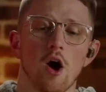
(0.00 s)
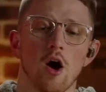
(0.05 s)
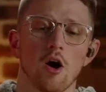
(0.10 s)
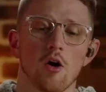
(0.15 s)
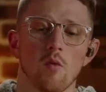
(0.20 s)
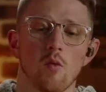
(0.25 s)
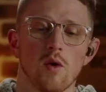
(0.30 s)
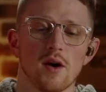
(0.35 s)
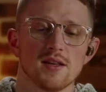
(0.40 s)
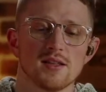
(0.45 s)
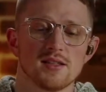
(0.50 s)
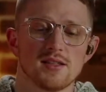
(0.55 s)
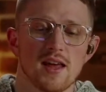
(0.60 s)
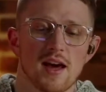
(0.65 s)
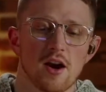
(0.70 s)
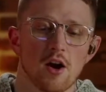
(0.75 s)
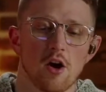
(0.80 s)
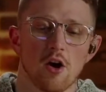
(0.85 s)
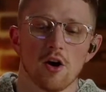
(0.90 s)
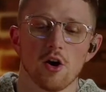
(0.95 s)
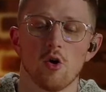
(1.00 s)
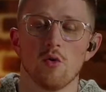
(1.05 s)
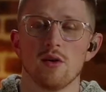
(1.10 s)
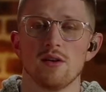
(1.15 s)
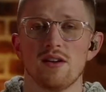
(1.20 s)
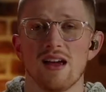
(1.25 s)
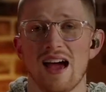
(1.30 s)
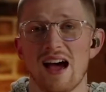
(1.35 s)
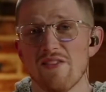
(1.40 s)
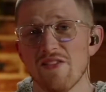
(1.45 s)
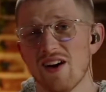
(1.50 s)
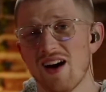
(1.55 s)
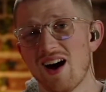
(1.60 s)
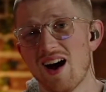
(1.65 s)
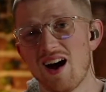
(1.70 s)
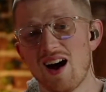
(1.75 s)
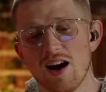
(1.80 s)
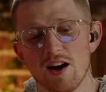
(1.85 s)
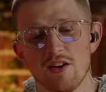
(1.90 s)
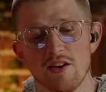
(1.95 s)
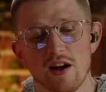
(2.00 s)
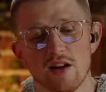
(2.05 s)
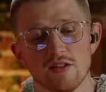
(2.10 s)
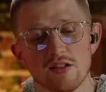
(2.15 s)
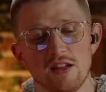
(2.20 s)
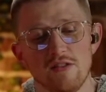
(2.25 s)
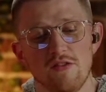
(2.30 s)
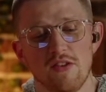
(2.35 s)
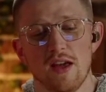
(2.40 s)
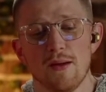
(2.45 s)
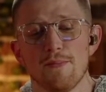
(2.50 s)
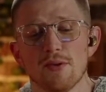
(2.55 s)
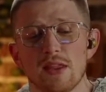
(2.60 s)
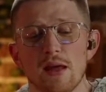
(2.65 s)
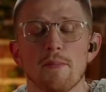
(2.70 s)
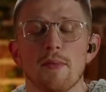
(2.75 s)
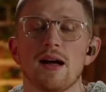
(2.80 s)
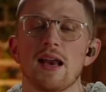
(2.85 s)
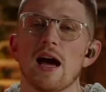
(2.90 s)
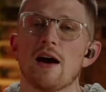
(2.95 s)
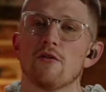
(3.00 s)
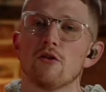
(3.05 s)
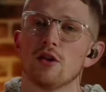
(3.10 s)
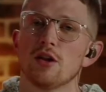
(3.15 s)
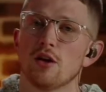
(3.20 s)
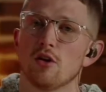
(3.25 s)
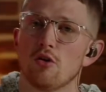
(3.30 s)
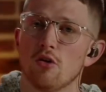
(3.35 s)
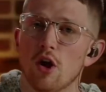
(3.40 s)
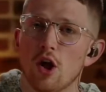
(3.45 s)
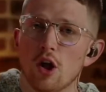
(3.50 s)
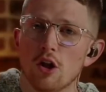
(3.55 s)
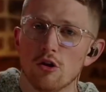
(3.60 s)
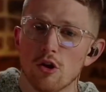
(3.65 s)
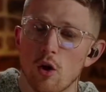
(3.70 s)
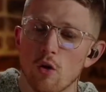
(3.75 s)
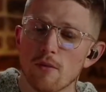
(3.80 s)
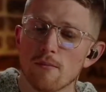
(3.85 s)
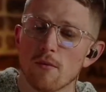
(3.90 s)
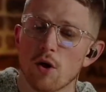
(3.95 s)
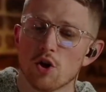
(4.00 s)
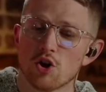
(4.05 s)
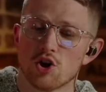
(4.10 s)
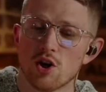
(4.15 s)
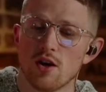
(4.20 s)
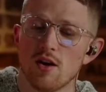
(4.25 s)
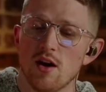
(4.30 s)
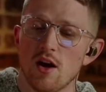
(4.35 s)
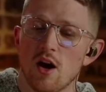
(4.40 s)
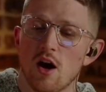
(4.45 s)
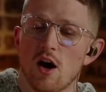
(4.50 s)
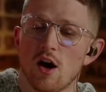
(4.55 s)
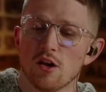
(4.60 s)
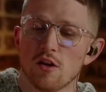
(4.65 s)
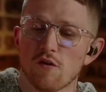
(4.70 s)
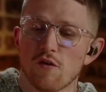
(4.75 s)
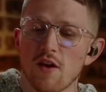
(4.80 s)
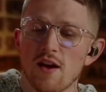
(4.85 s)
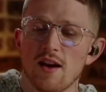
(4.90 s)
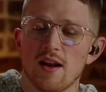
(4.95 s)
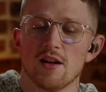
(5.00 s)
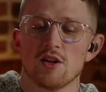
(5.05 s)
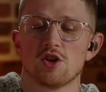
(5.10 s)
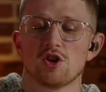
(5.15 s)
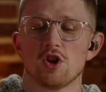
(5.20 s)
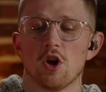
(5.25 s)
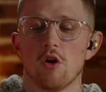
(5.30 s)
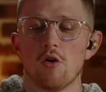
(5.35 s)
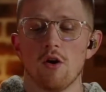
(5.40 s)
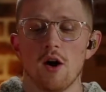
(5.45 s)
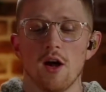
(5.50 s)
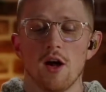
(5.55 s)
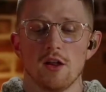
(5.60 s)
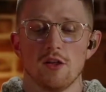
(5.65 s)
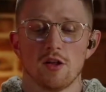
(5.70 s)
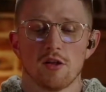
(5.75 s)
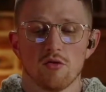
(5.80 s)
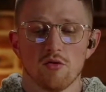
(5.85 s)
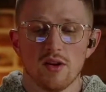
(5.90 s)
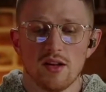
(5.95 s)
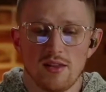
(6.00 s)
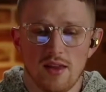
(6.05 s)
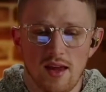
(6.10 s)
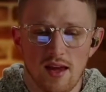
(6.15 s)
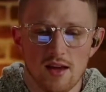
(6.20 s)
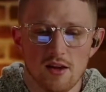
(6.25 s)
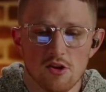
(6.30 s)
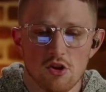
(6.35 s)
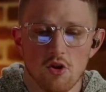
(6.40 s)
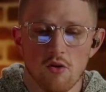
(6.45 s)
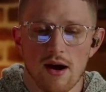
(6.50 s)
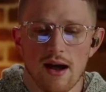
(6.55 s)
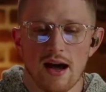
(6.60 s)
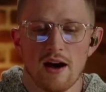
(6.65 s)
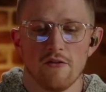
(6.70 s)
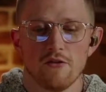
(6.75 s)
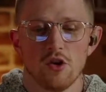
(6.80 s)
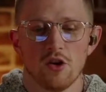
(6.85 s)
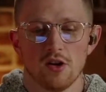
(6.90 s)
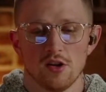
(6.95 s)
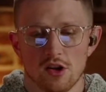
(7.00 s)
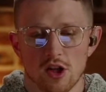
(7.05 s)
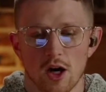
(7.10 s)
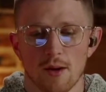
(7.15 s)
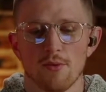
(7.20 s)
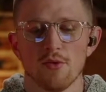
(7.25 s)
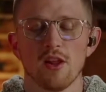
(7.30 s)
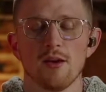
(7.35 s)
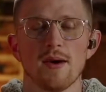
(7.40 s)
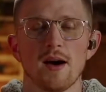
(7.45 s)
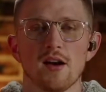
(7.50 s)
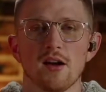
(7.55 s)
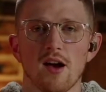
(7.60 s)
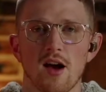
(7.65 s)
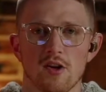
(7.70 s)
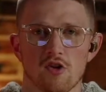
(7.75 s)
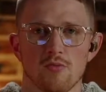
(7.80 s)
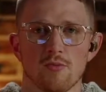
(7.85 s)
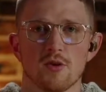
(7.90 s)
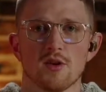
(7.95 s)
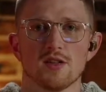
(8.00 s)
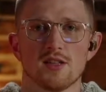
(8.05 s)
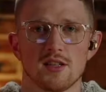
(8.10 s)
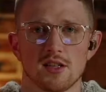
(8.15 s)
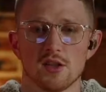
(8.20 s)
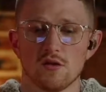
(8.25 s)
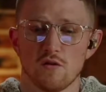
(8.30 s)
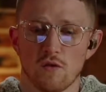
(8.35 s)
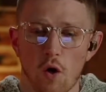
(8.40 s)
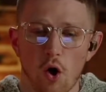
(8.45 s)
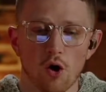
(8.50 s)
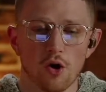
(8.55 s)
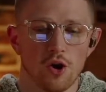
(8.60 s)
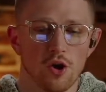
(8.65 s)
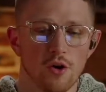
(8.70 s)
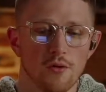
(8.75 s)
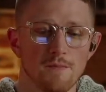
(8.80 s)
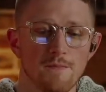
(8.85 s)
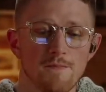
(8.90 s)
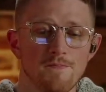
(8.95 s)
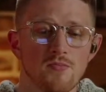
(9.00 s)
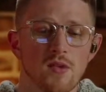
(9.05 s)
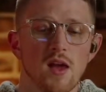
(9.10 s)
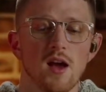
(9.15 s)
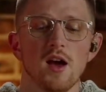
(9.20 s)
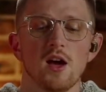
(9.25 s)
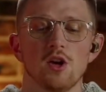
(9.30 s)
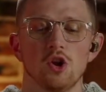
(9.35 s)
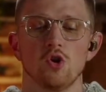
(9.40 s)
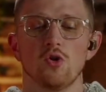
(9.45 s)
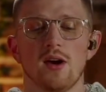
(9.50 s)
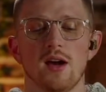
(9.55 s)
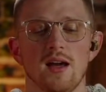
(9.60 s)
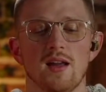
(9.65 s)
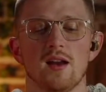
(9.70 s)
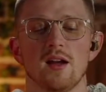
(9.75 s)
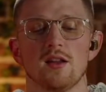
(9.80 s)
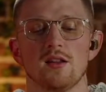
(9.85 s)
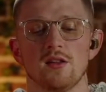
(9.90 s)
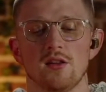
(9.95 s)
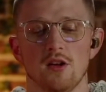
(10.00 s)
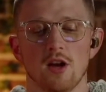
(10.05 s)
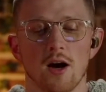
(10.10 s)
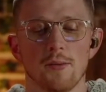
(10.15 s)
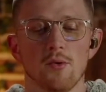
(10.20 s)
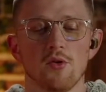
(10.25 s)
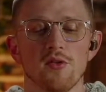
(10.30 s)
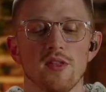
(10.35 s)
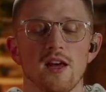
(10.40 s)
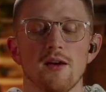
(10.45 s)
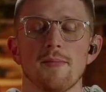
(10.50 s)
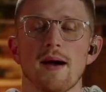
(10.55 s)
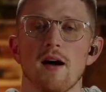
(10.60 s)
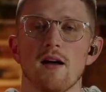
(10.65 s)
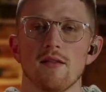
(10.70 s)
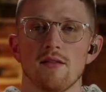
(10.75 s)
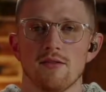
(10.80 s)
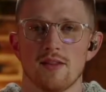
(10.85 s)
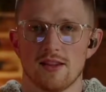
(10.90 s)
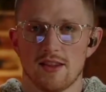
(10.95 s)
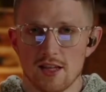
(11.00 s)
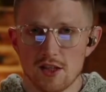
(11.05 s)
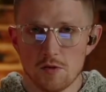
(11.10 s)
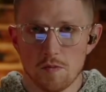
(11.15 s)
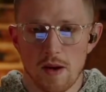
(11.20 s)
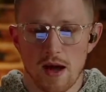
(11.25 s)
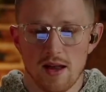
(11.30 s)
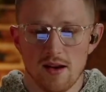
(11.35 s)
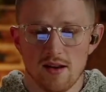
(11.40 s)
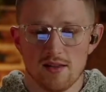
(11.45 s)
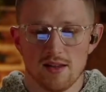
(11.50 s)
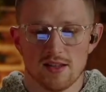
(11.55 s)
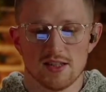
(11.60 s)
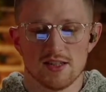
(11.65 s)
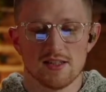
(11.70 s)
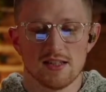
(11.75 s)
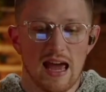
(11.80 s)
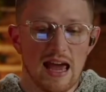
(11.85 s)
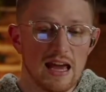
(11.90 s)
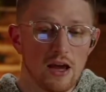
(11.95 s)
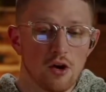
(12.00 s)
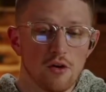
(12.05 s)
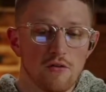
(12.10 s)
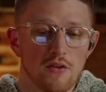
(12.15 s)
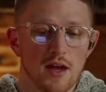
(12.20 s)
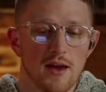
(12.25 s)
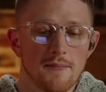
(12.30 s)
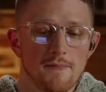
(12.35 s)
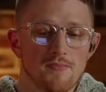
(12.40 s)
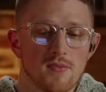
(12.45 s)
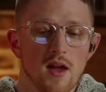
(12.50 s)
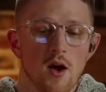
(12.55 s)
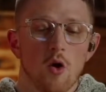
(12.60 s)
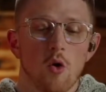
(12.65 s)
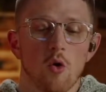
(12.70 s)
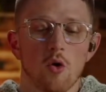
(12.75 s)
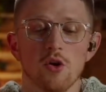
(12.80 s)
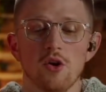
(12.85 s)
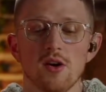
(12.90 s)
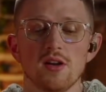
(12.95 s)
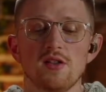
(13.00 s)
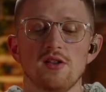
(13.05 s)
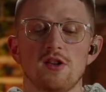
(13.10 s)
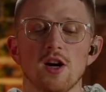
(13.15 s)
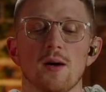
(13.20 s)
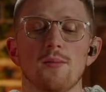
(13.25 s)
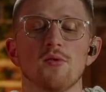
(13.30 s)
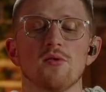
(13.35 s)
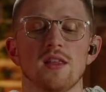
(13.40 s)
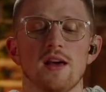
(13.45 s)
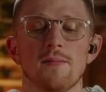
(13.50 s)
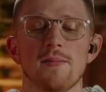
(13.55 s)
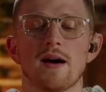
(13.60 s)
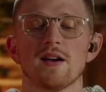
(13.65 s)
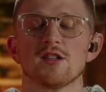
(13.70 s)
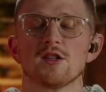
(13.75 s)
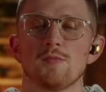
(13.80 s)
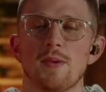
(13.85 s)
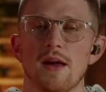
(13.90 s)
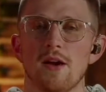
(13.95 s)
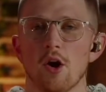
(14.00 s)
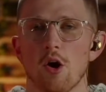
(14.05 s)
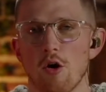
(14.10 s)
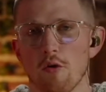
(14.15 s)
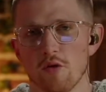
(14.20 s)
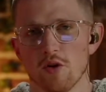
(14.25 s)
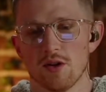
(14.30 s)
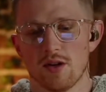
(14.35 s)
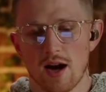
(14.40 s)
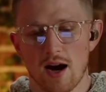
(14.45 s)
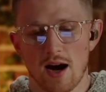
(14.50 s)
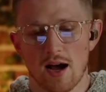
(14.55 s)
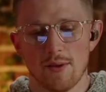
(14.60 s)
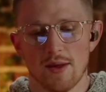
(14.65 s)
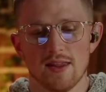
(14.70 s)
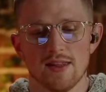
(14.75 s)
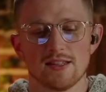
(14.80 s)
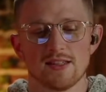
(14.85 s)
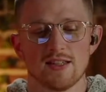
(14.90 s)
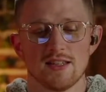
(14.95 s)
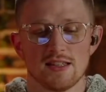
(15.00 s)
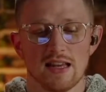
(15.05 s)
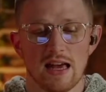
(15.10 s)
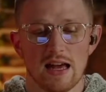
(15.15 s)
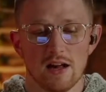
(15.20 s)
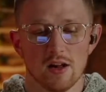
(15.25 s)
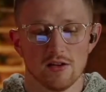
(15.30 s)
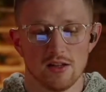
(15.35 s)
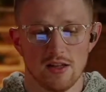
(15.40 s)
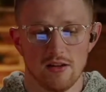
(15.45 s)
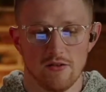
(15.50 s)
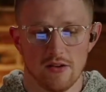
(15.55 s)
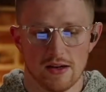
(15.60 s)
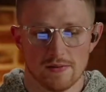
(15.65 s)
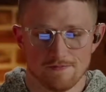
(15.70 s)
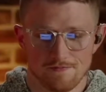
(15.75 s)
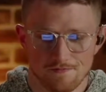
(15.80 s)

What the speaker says: are ones that are going to have a higher LTV, but they might have a little lower margin on the front end. And so the three things you have, you could double the amount of customers. This is volume. You can double the amount that they spend. This is AOV. Or you can double the amount spent over time. And this is LTV.